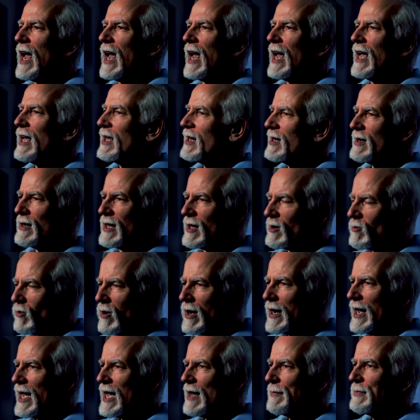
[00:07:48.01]
And, and
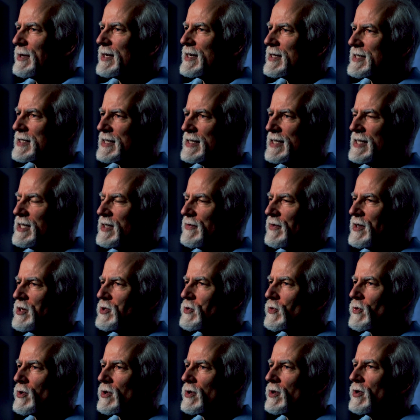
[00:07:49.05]
what happened is an
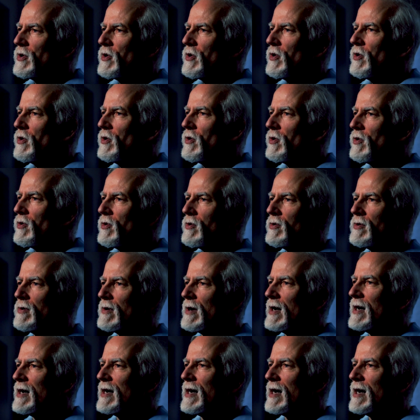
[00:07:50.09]
individual who
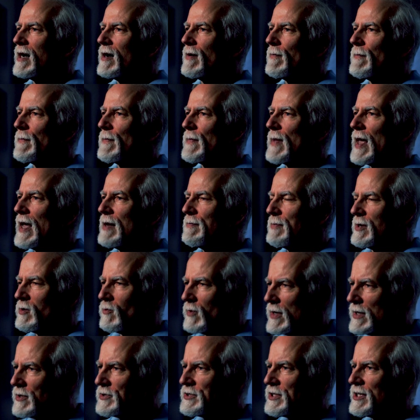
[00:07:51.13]
um, had been
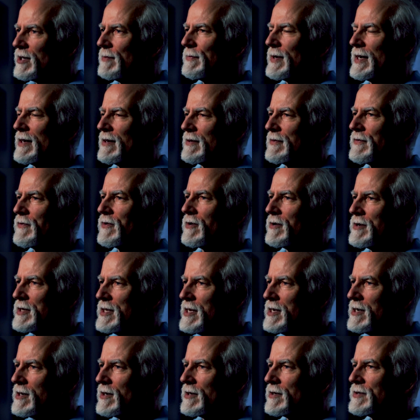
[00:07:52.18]
wheelchair bound for
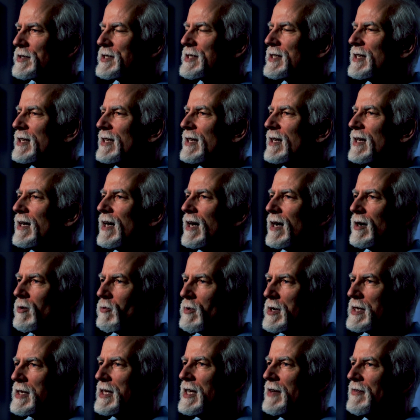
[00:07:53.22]
years, uh,
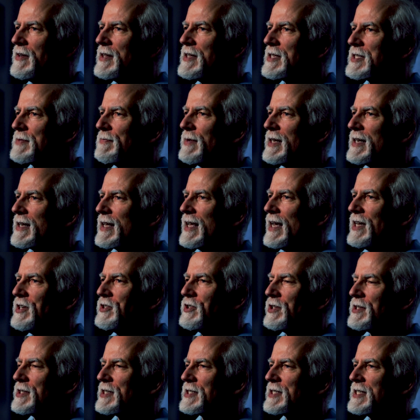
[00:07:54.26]
when given this
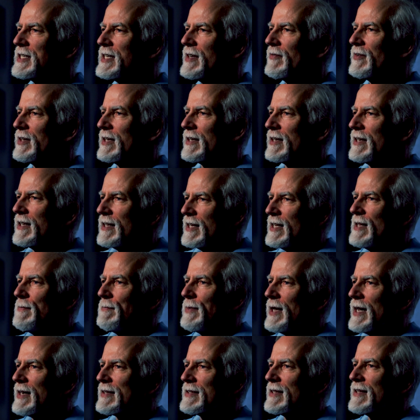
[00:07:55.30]
medication to see if it
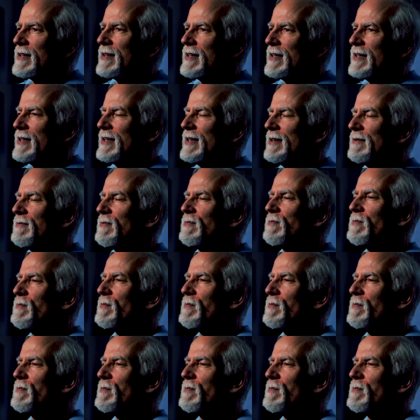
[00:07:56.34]
impacted the,